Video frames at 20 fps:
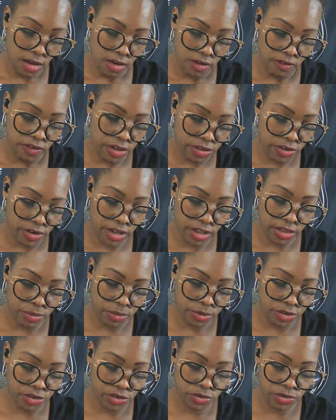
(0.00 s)
Father God, the
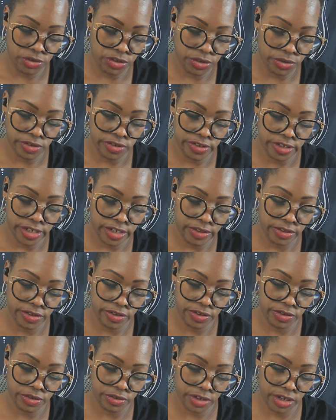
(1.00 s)
one true source,
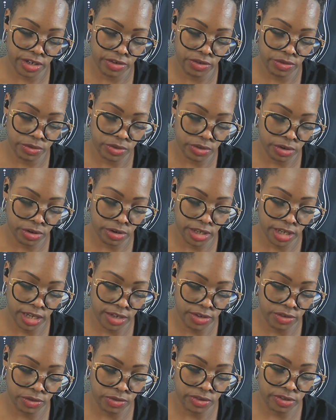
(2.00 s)
ancestors, angels,
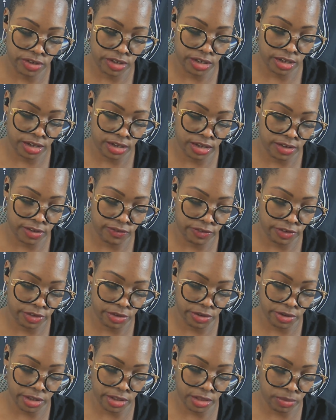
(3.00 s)
archangels, and guides. Father
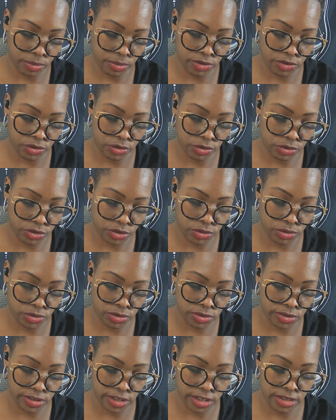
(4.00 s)
God, the one true
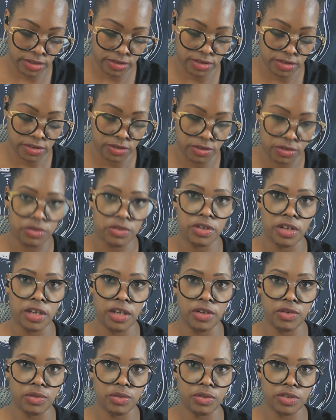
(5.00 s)
source, ancestors,
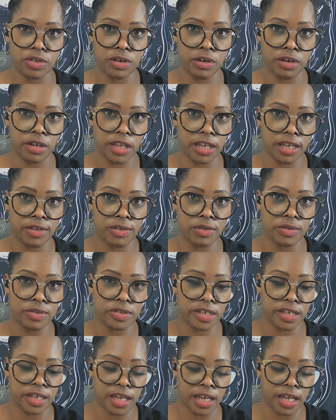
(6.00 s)
angels, archangels,
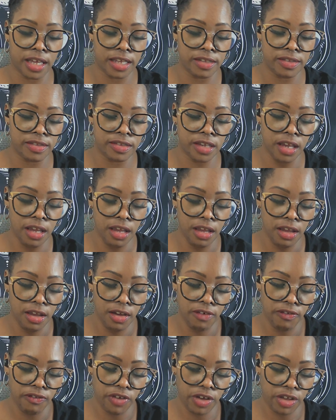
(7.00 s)
and guides.
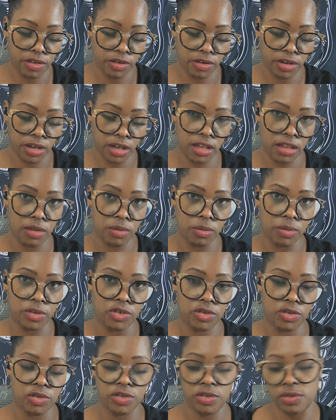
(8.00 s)
Father God, the one
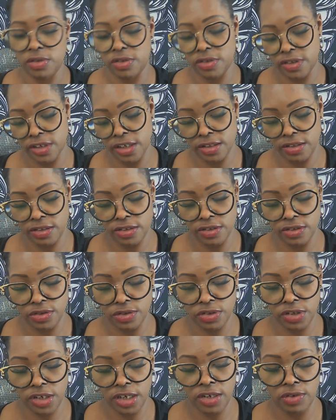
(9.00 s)
true source, ancestors,
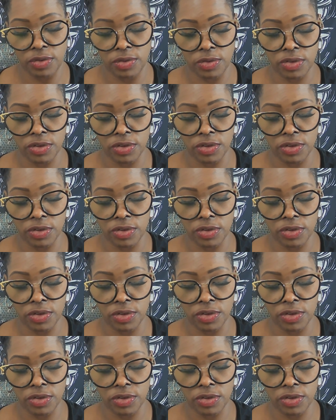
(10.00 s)
angels,